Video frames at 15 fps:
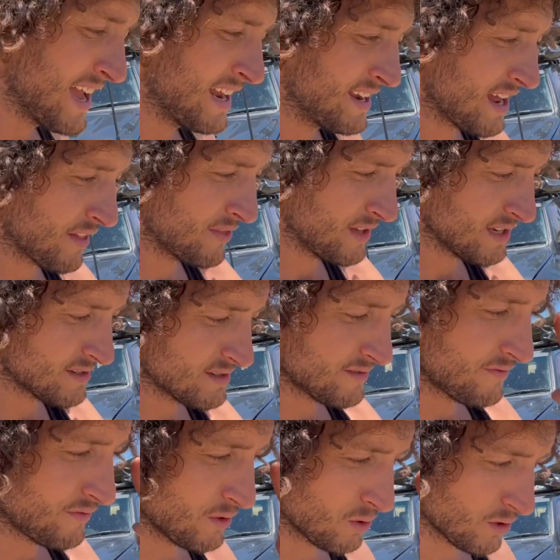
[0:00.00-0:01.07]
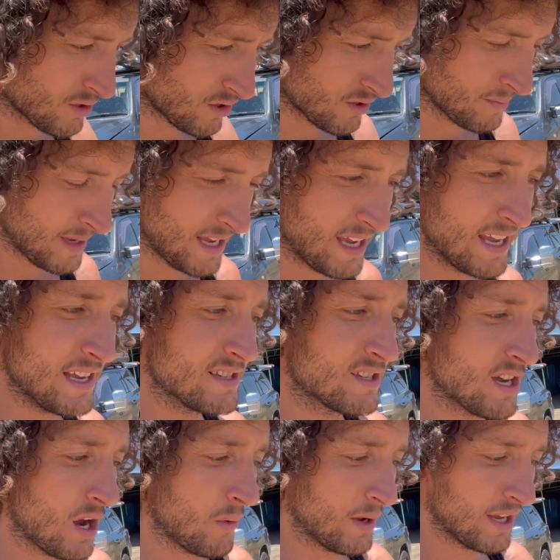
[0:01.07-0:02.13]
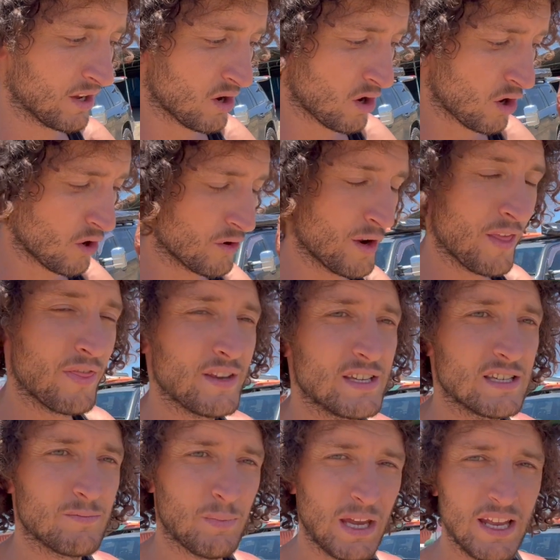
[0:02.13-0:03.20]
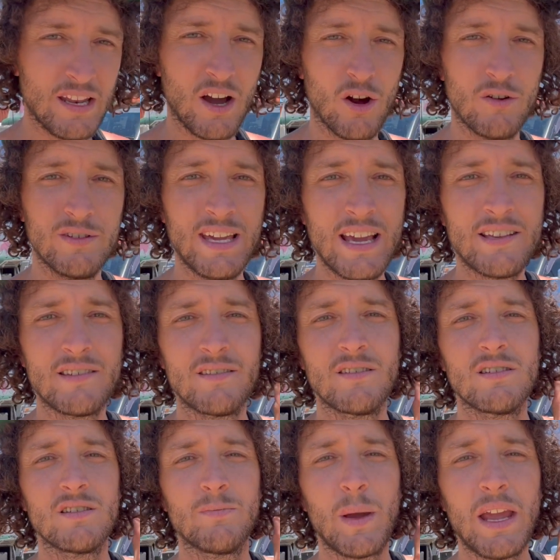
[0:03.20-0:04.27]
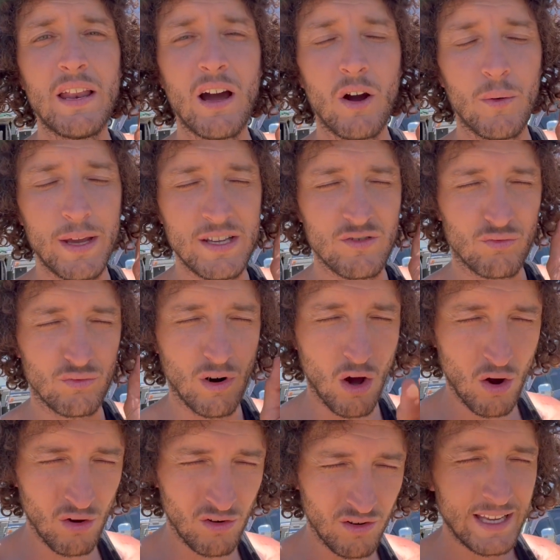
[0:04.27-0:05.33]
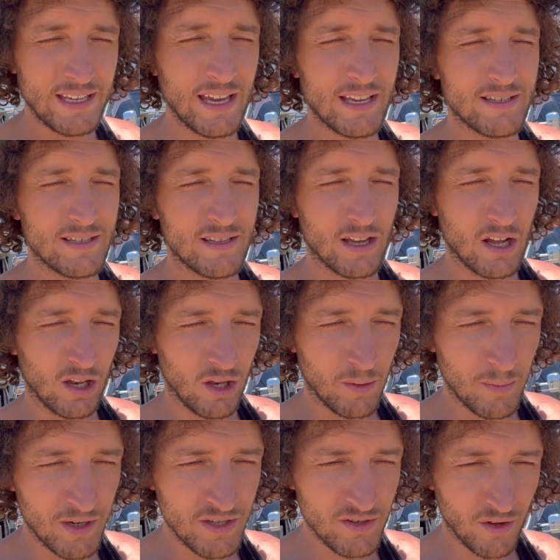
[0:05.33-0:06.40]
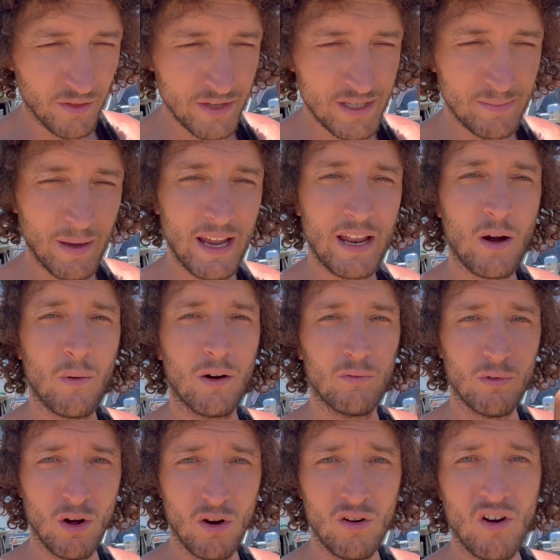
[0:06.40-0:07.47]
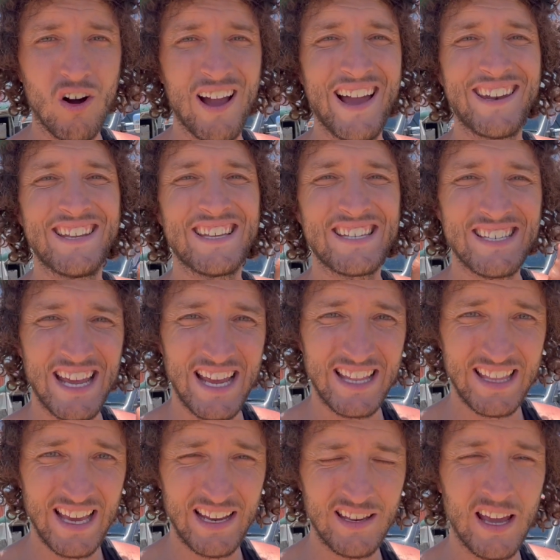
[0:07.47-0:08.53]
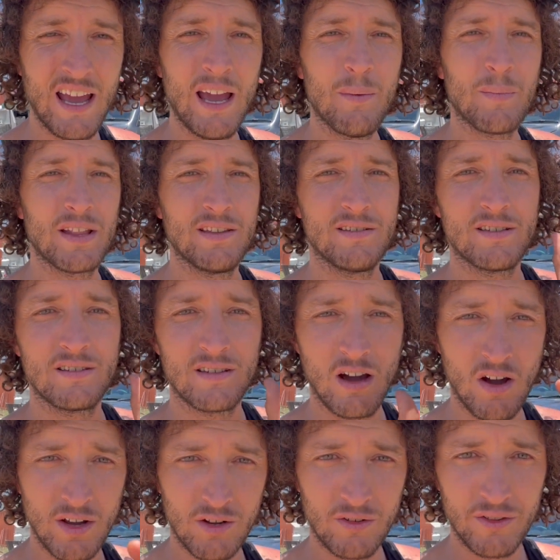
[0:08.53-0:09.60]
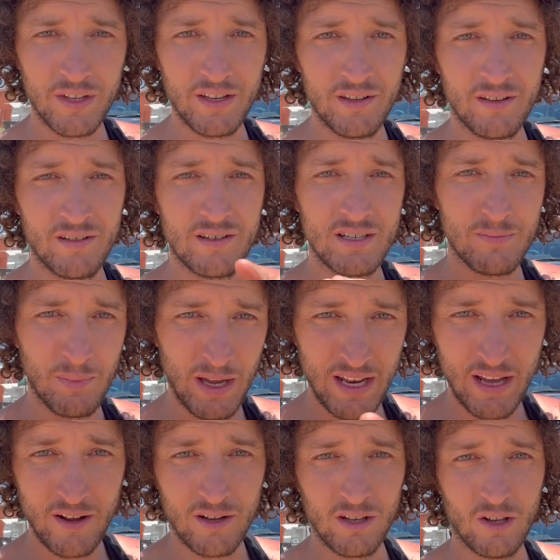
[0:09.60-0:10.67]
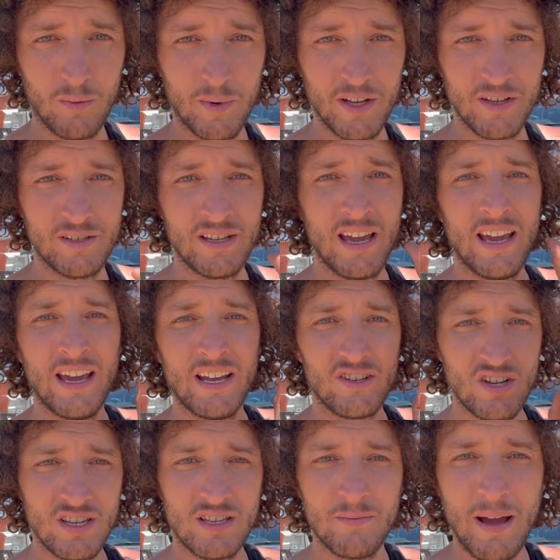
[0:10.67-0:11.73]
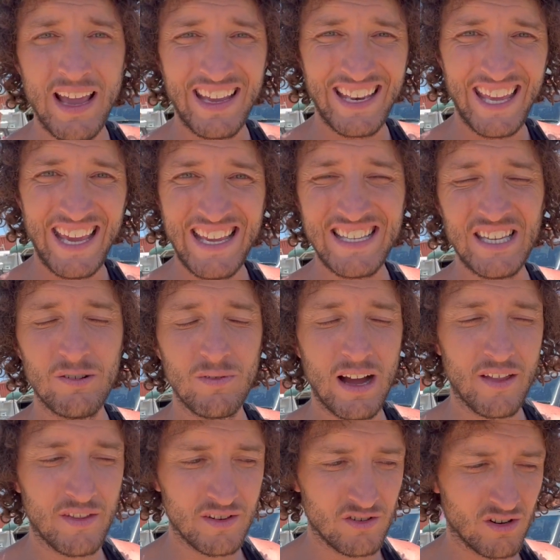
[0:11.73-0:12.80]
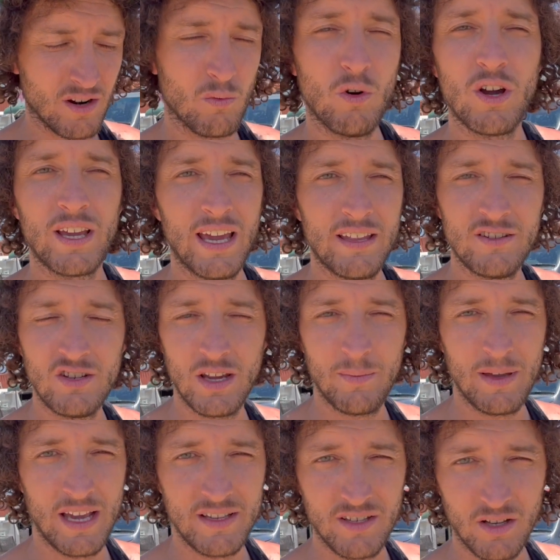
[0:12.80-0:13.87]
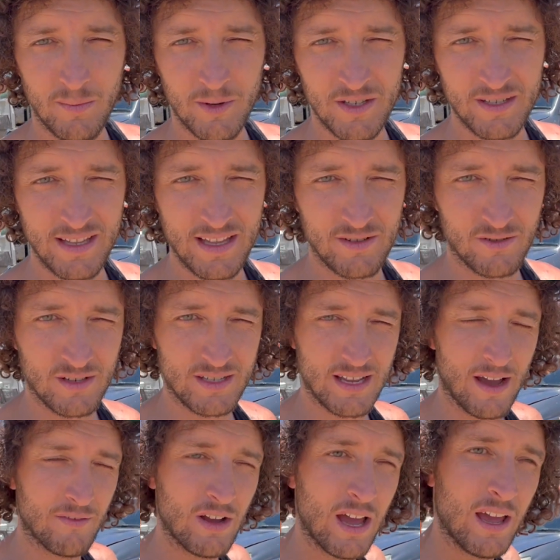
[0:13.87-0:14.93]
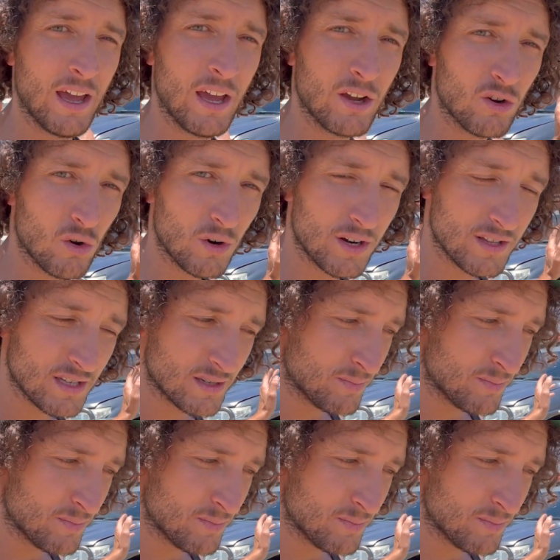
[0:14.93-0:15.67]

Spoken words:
Now this fuel economy is going on the Speedo. Yes, the Speedo is wrong. Yes, the kilometres on the Speedo are wrong. I understand that. But this is going on the Speedo kilometres just to make it easy rather than trying to work out the GPS kilometres and that sort of stuff. According to the